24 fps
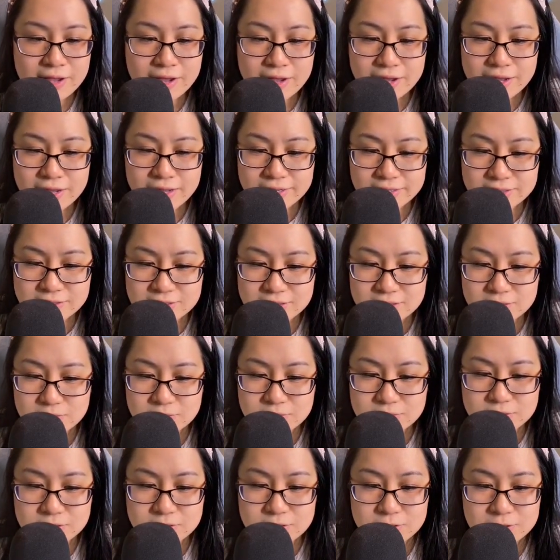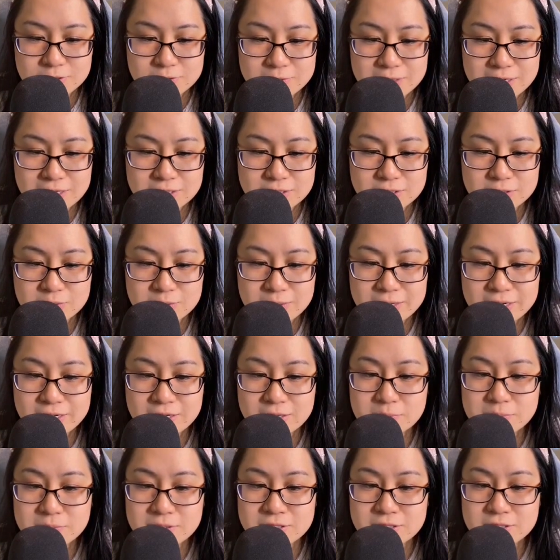x equals 2y squared
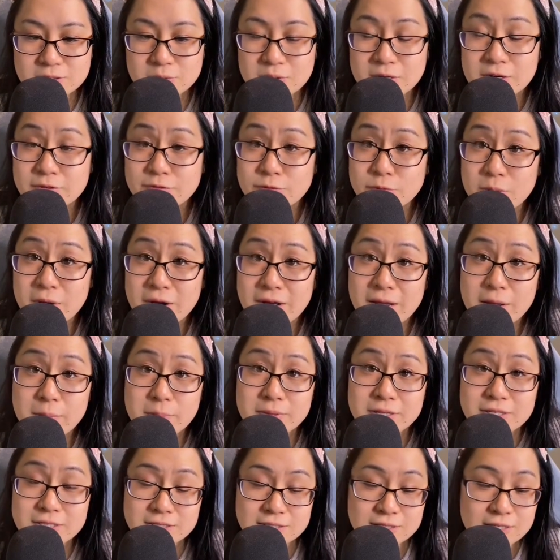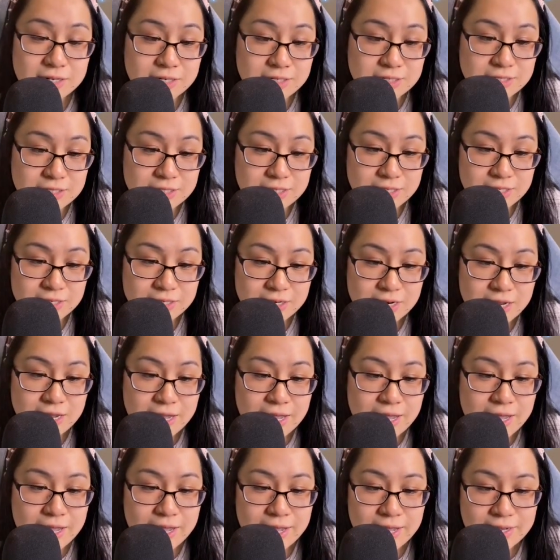plus 12y plus 19,
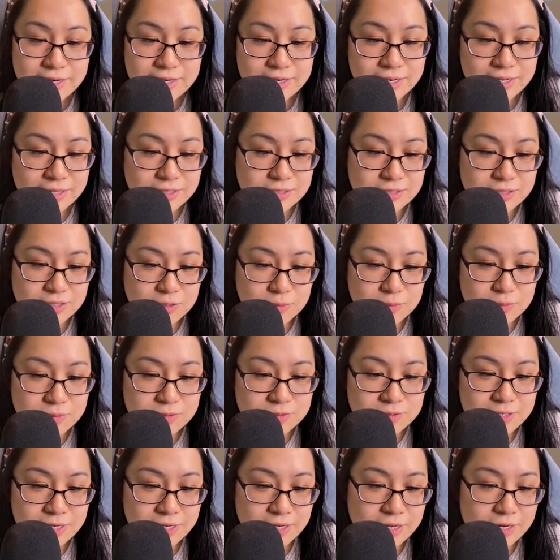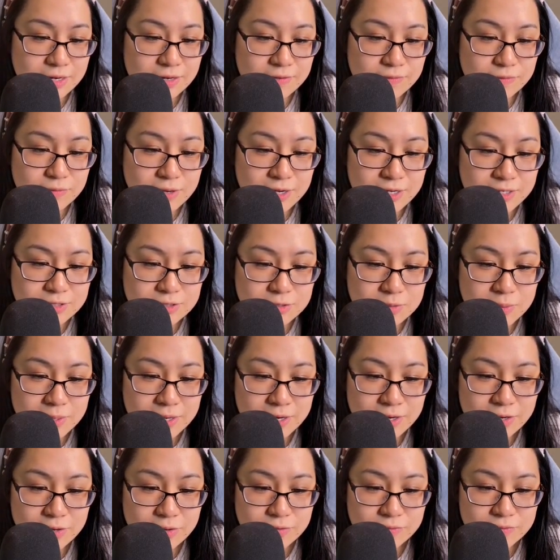and x equals negative y
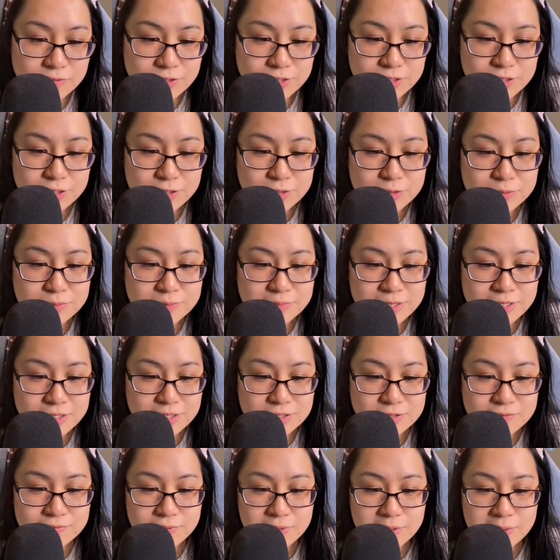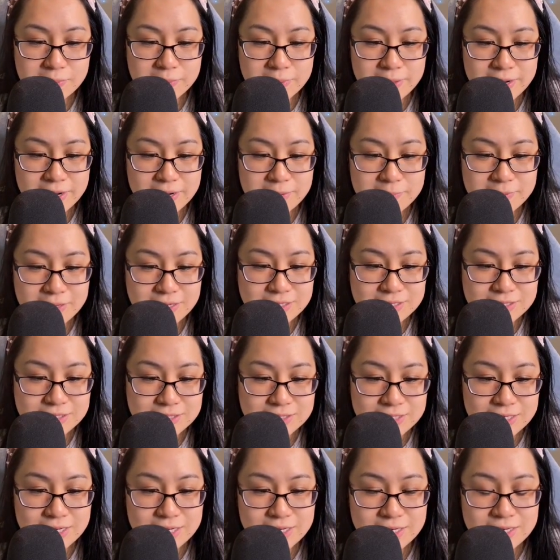squared over 2 minus 4y minus
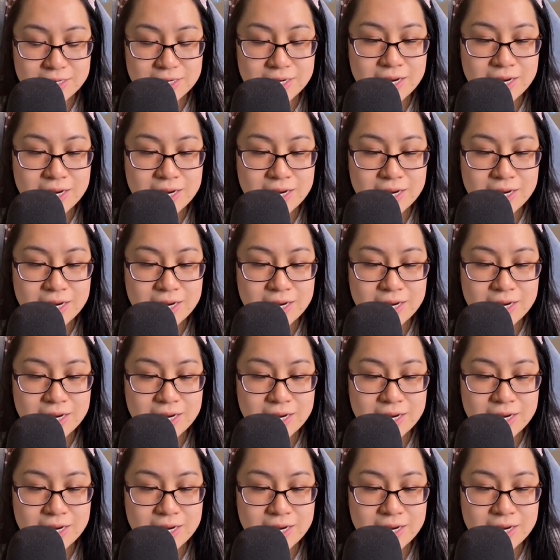10,